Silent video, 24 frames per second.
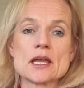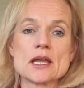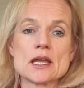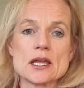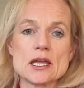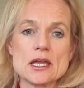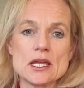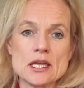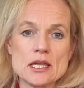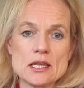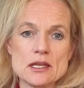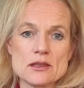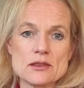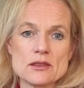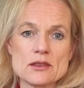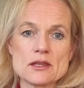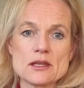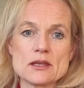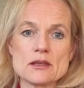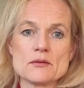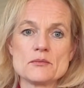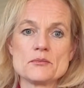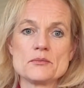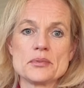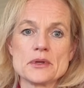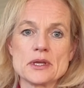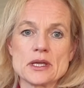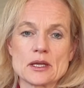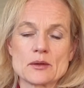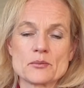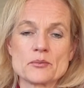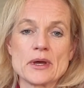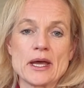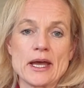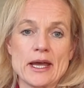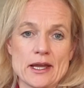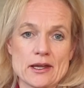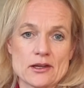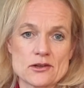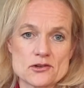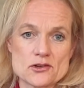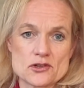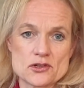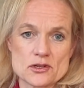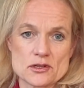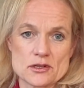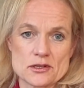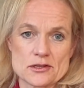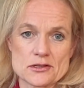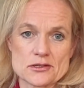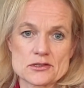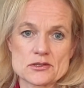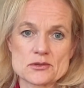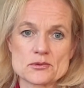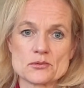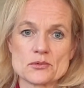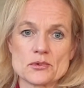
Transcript: in the big packages